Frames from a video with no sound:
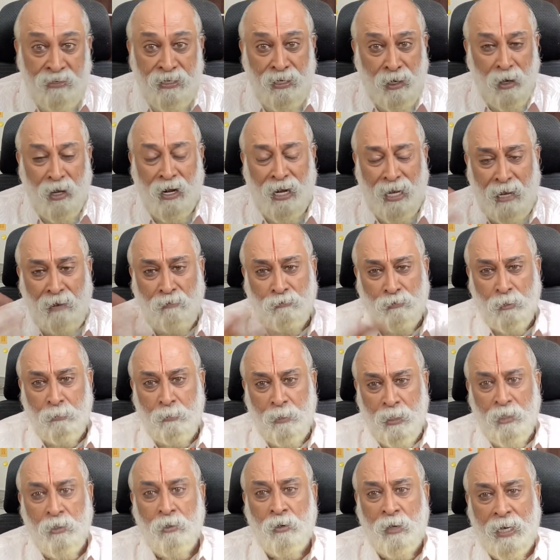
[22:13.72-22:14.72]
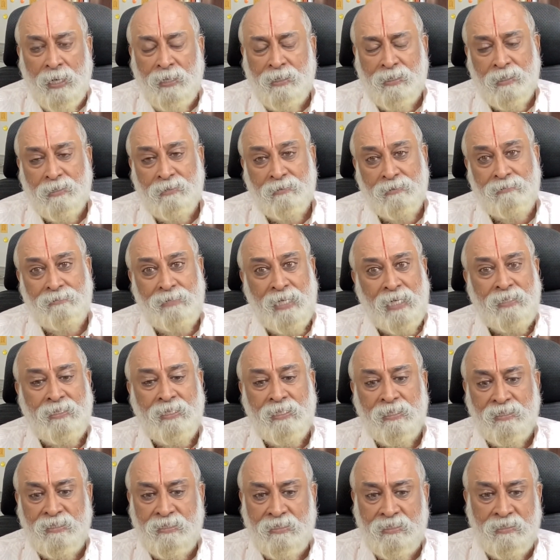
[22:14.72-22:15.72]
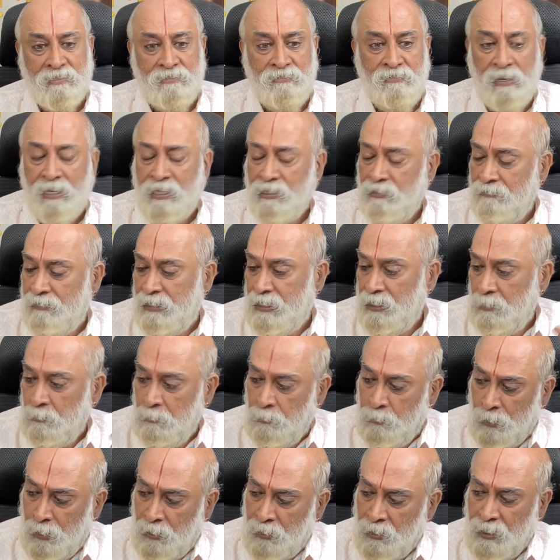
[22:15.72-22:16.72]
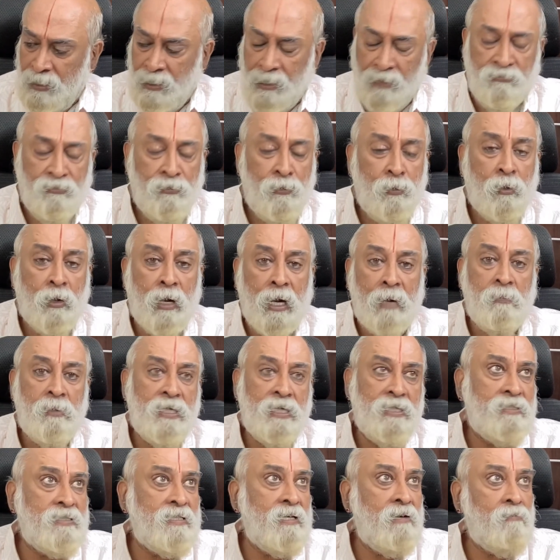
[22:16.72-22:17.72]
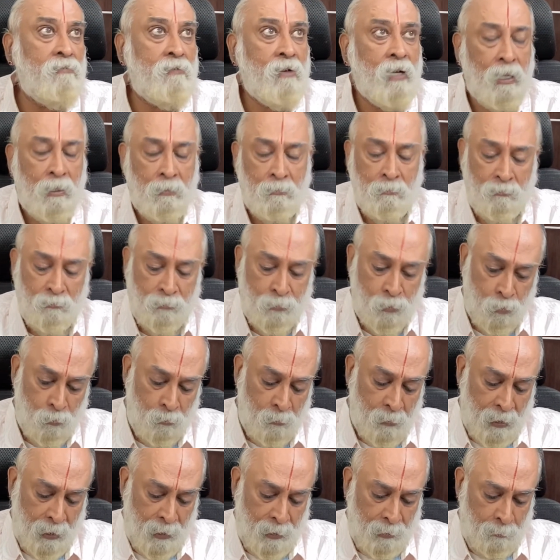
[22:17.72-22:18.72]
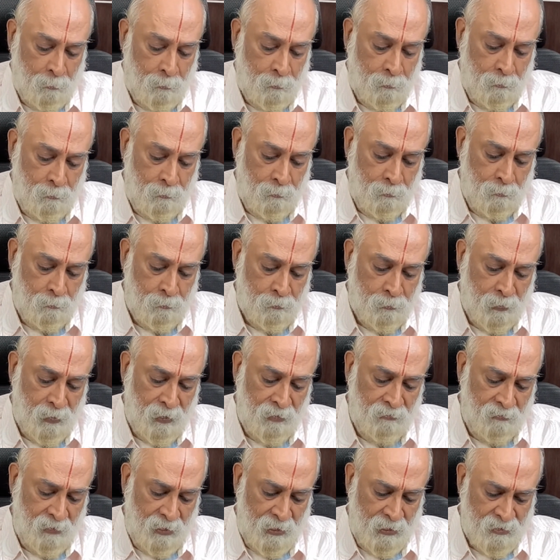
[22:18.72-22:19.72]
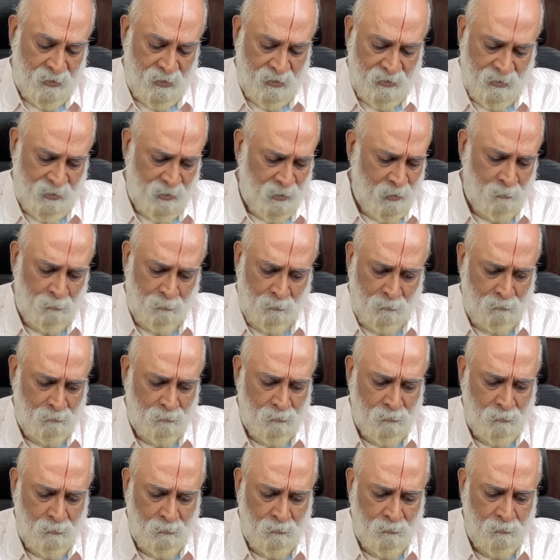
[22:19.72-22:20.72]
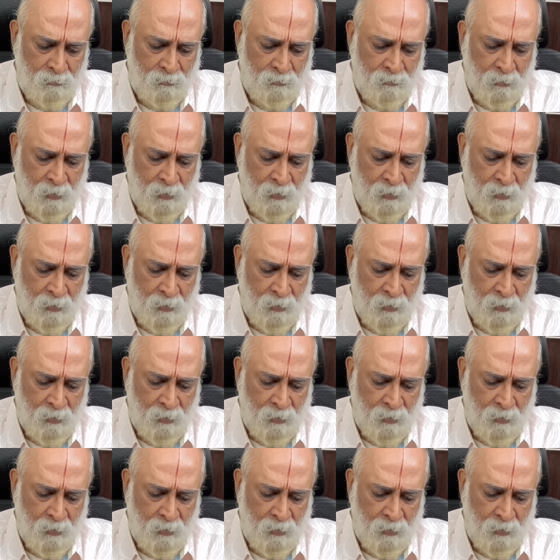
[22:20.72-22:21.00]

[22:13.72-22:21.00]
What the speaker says: We all have to be united. That is very, very important. A few comments have come to my previous, some